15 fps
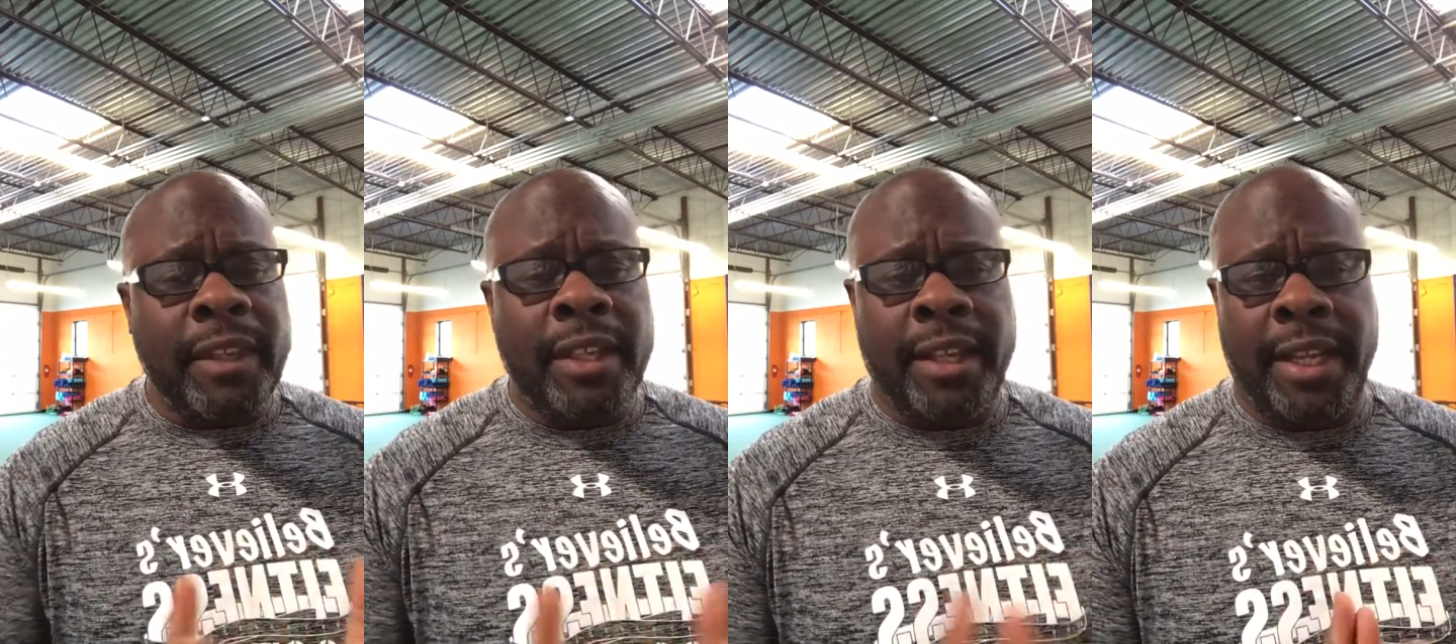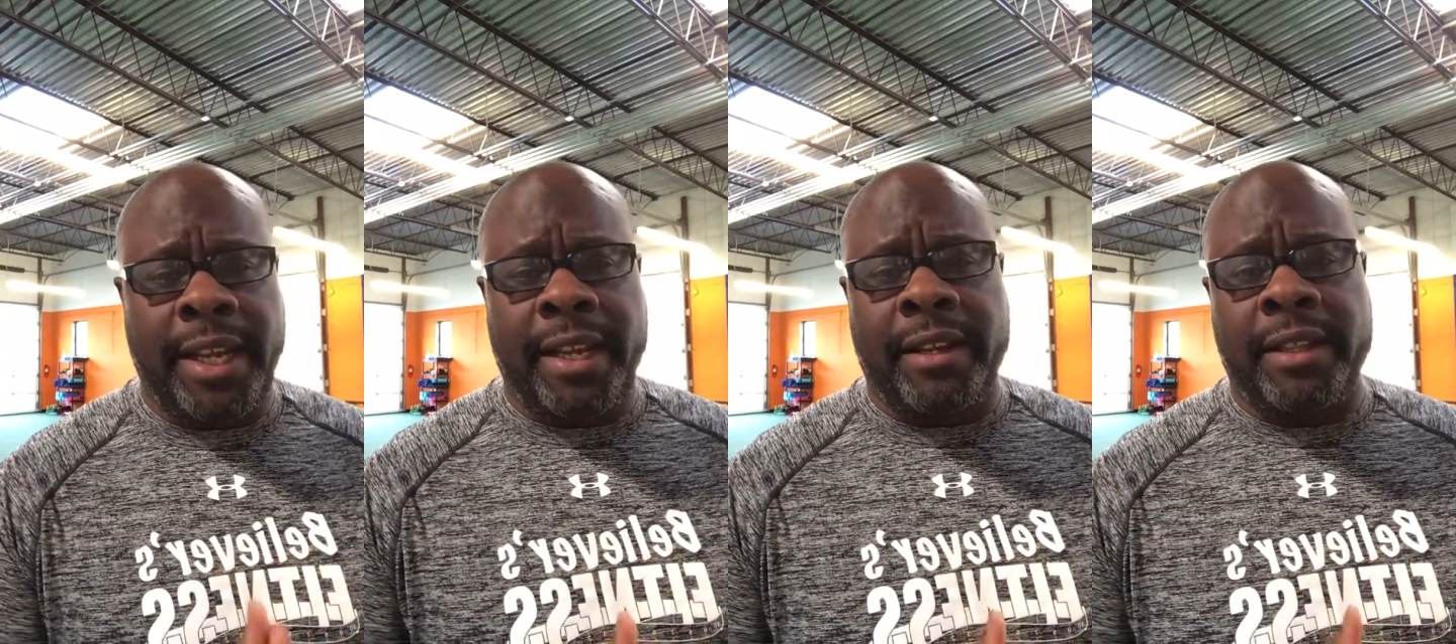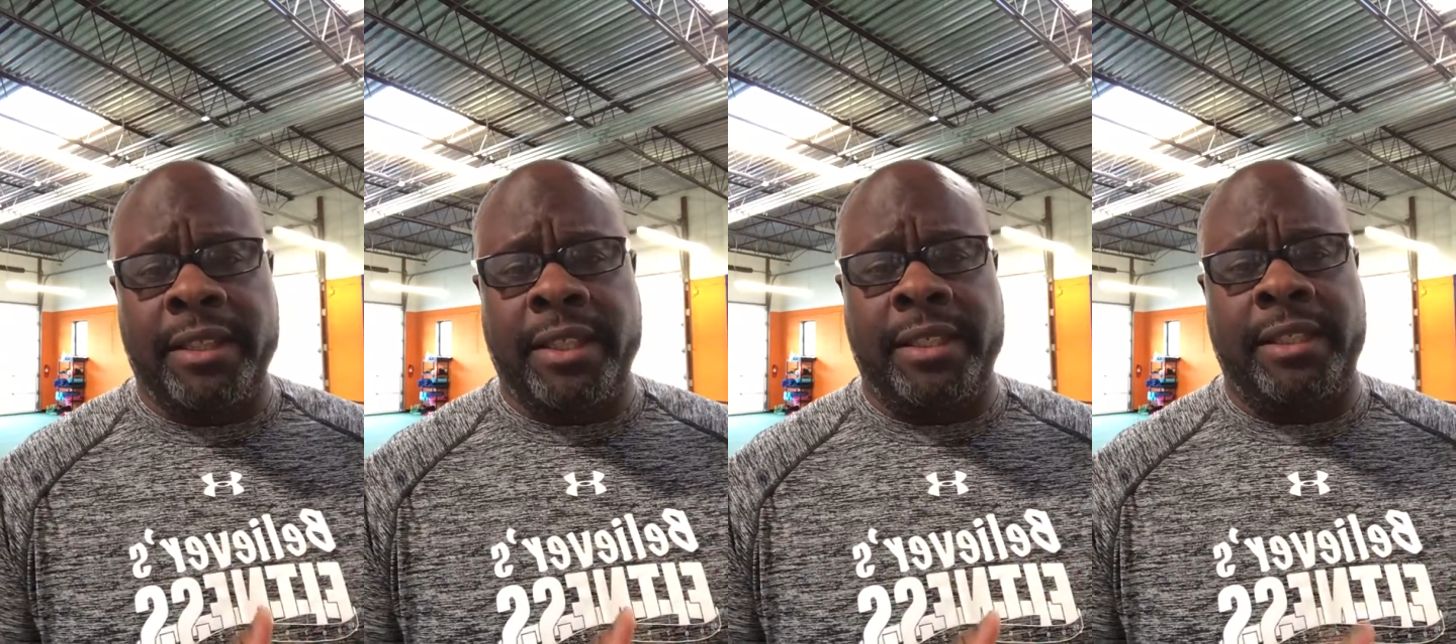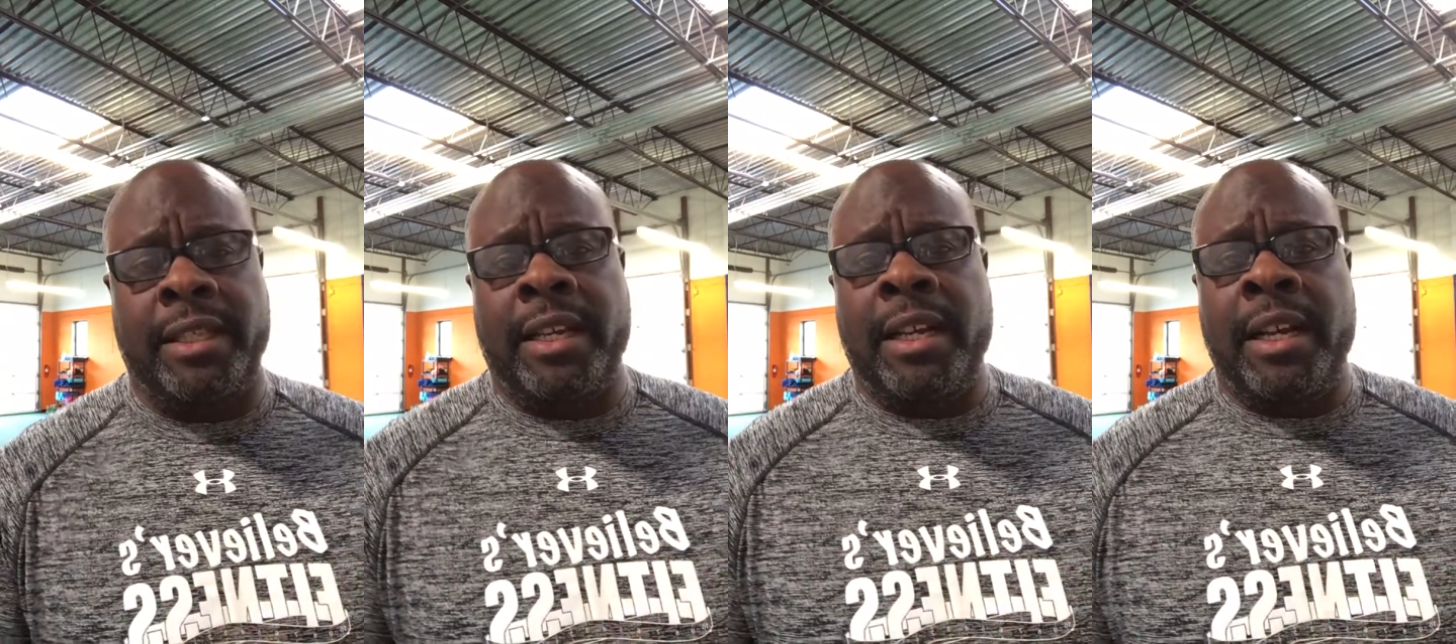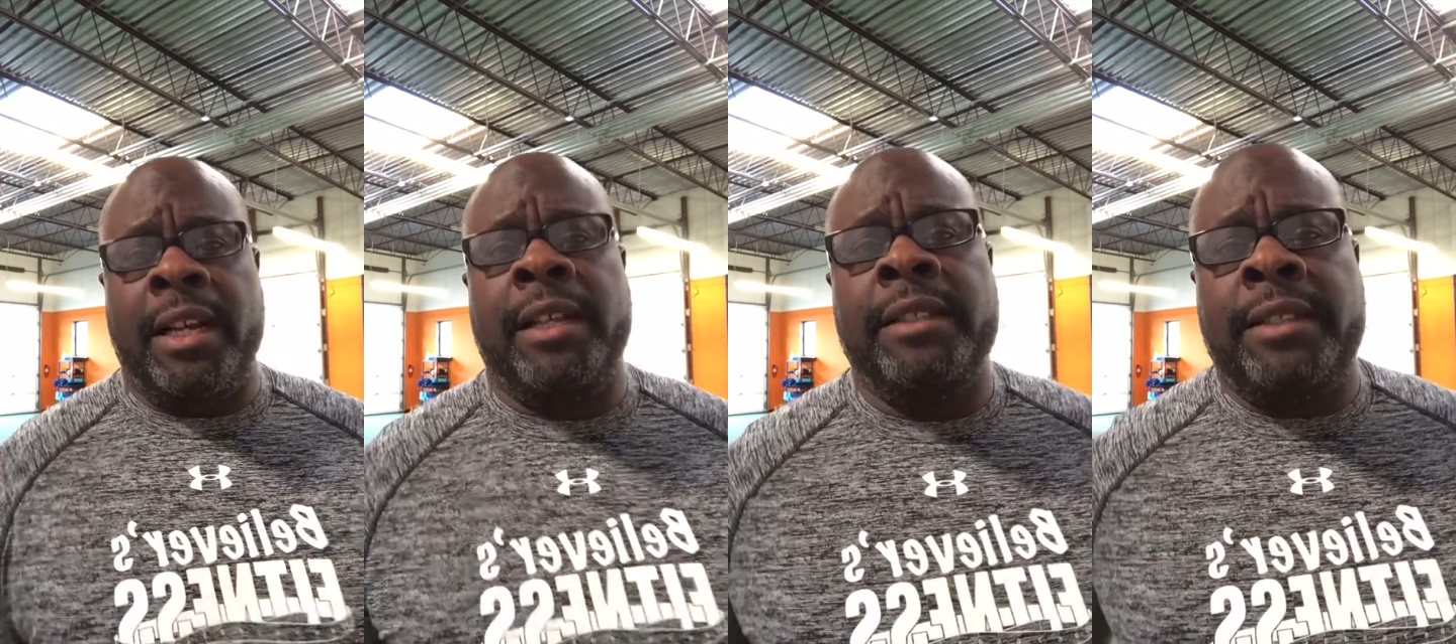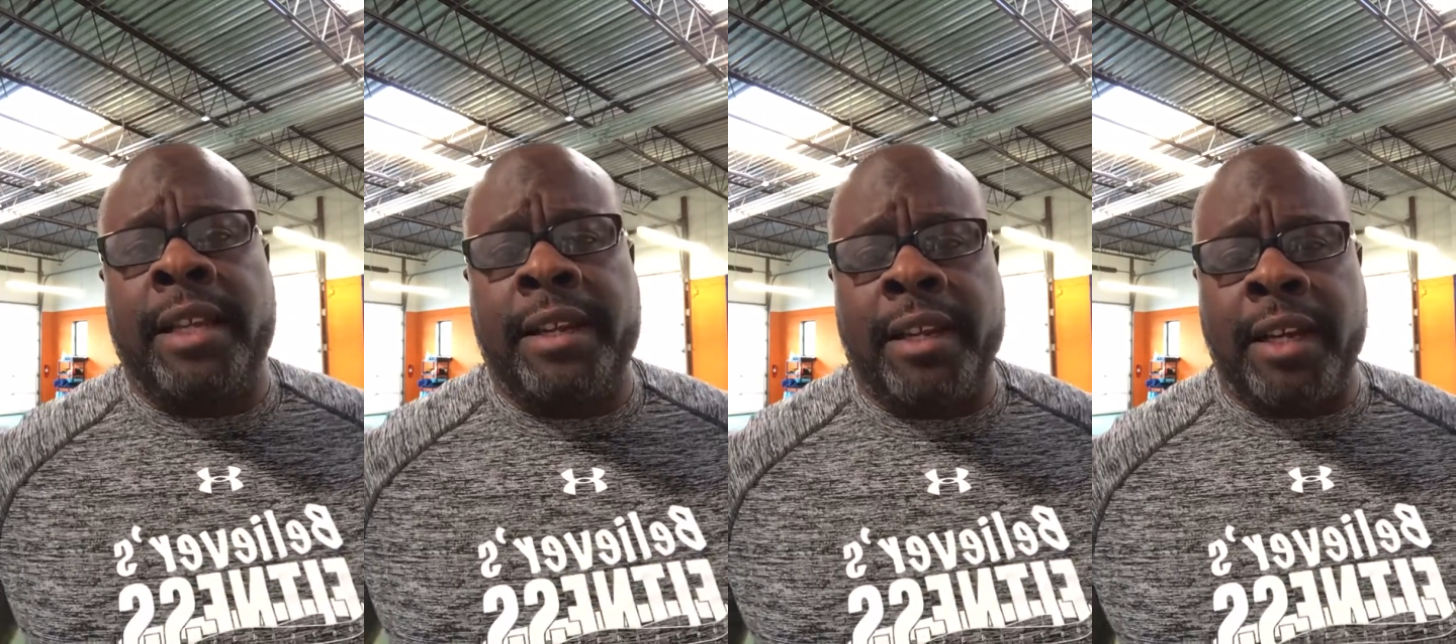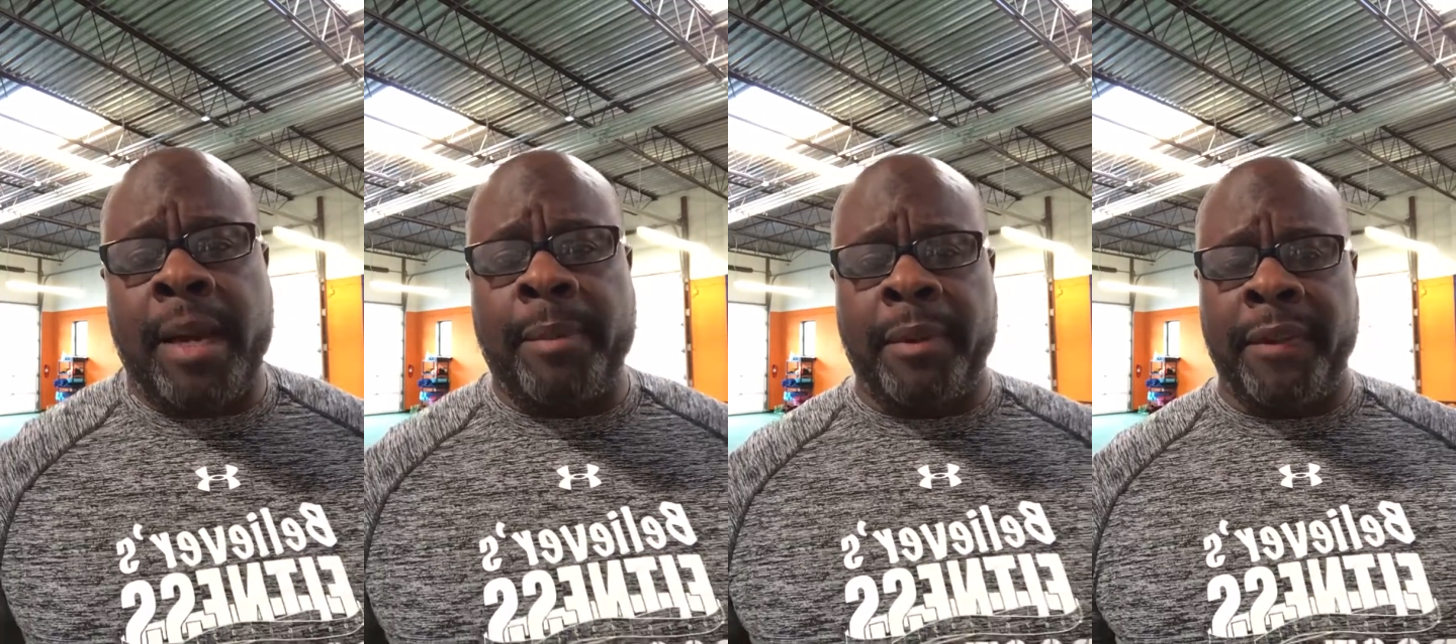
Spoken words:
here to just tell you a couple